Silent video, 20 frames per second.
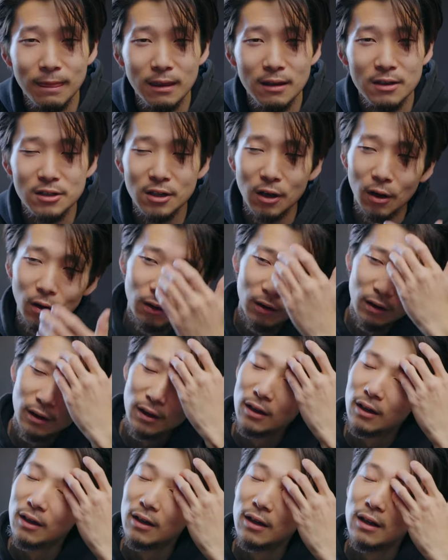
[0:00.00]
So
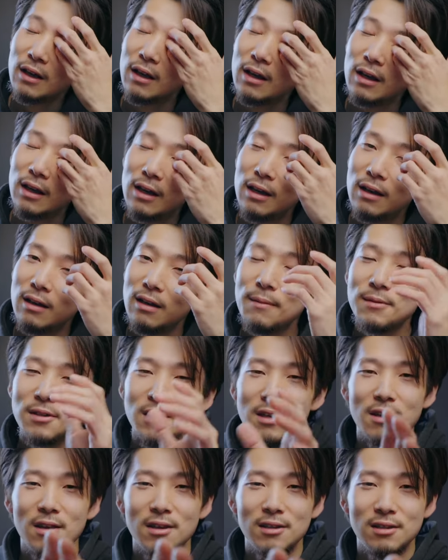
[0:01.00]
let me
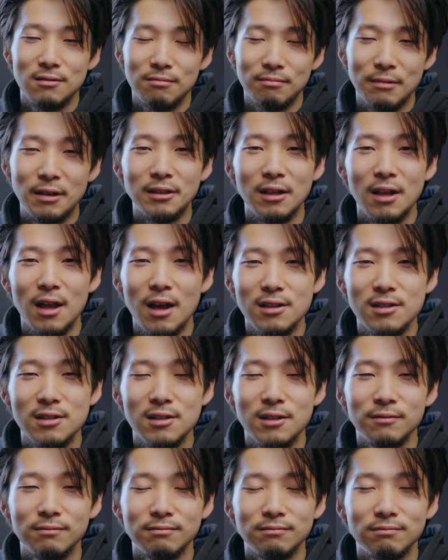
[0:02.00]
say this at the
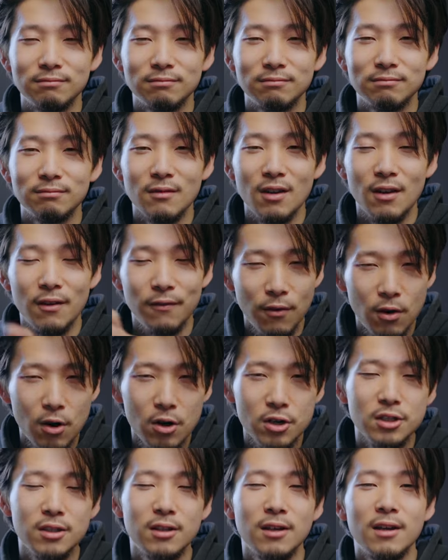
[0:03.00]
last.
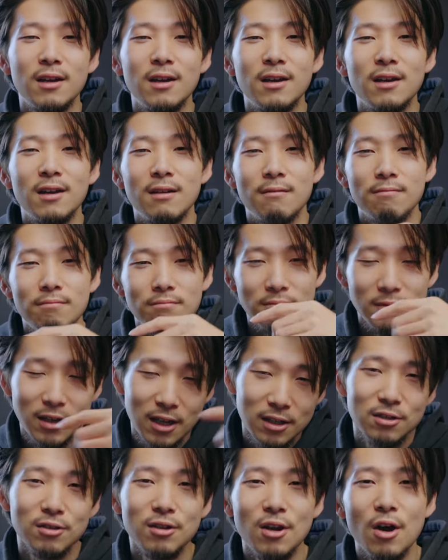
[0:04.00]
First,
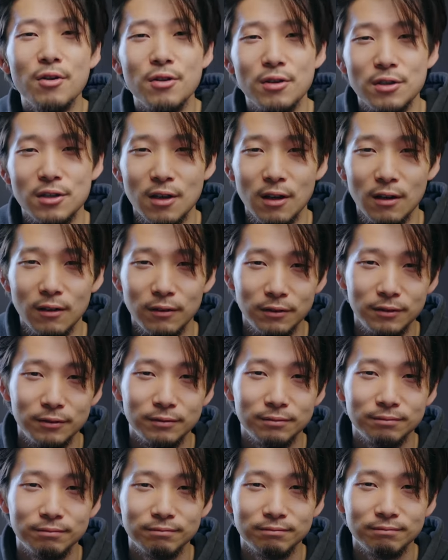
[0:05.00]
get to know yourself
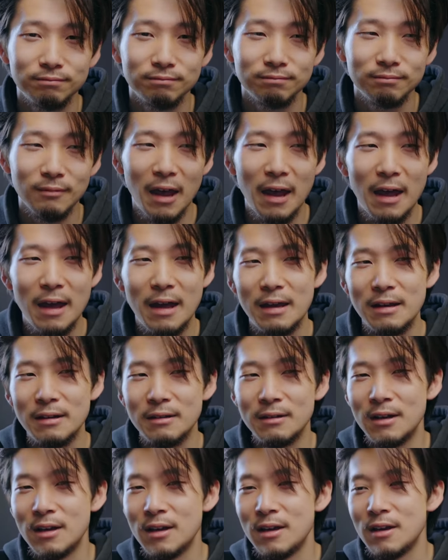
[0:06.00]
and
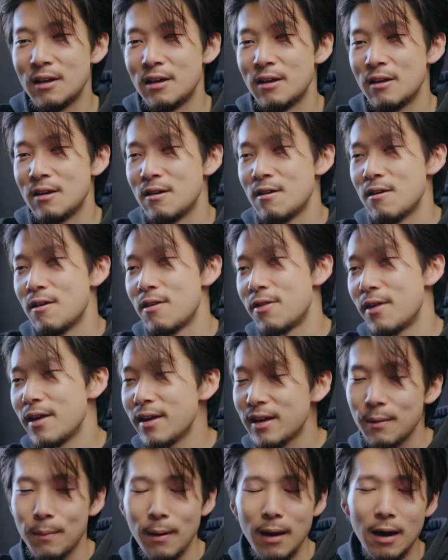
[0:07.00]

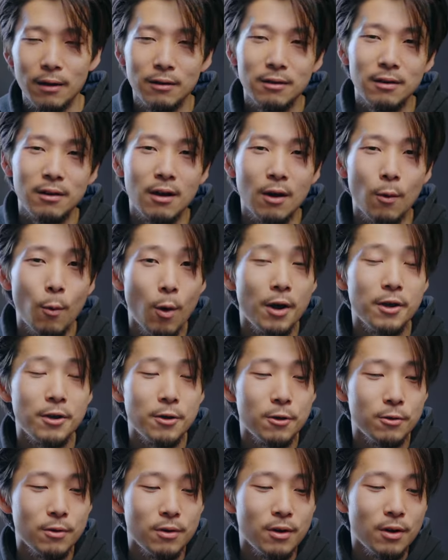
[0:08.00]
think about what
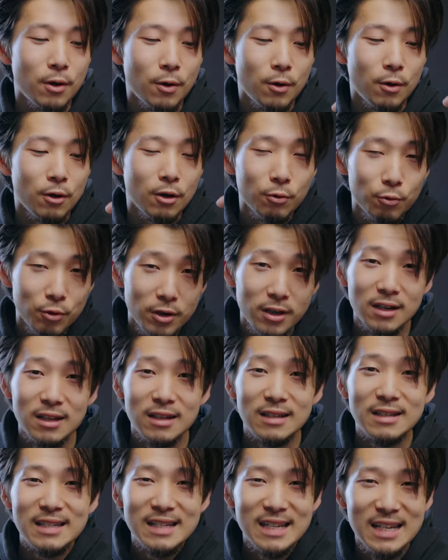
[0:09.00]
you really
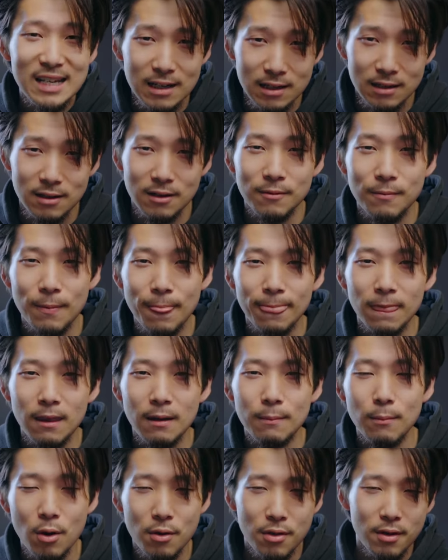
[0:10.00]
need
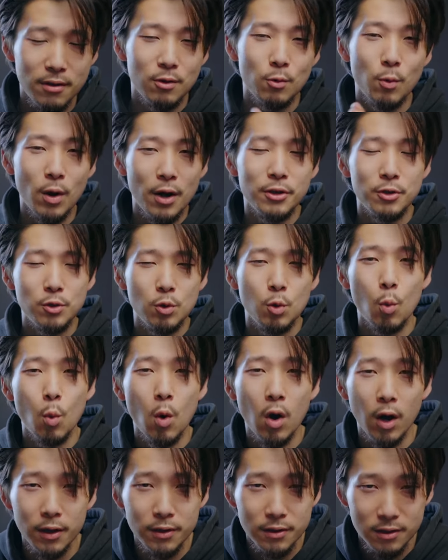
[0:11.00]
more than what you
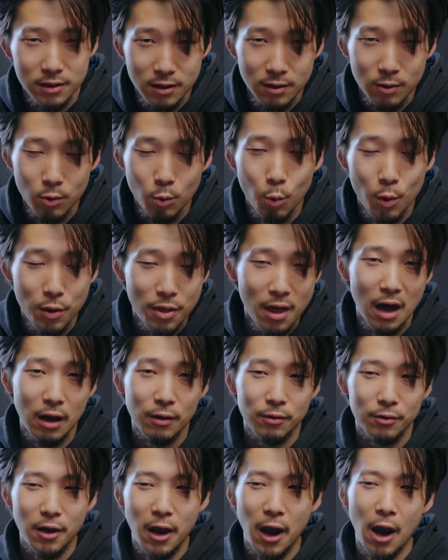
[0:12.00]
want
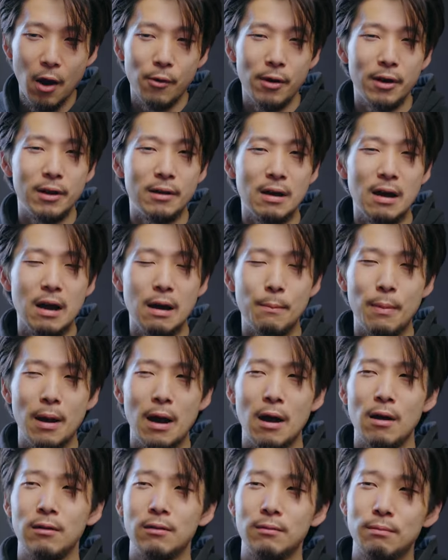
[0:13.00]
without caring
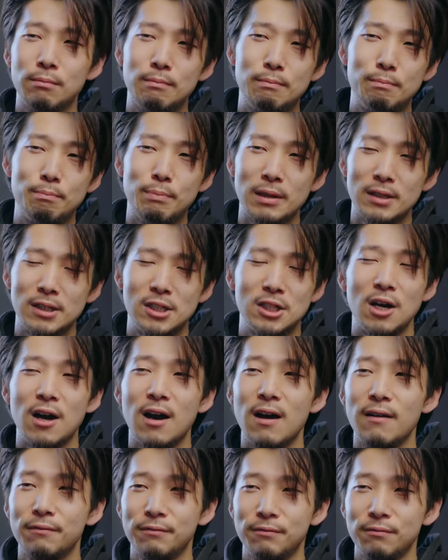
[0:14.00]
about a bunch
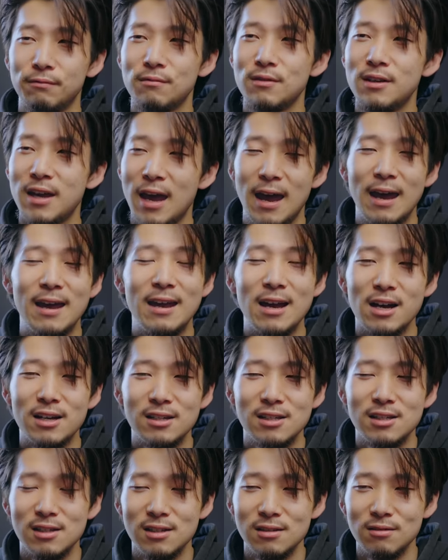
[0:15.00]
of
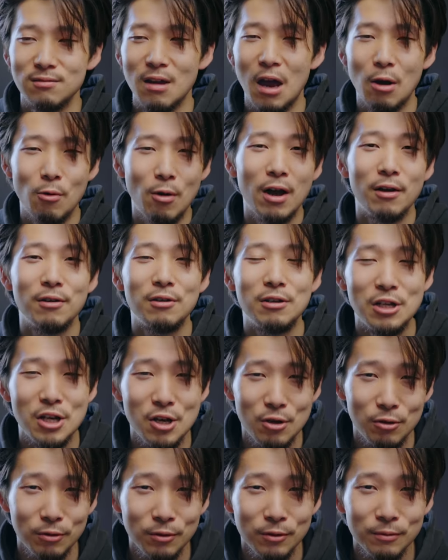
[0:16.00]
chaos around
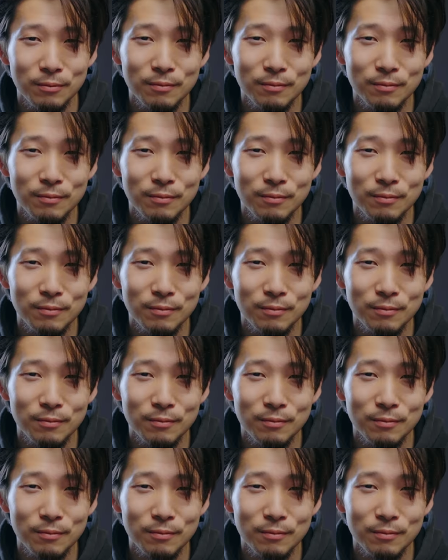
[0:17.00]
you.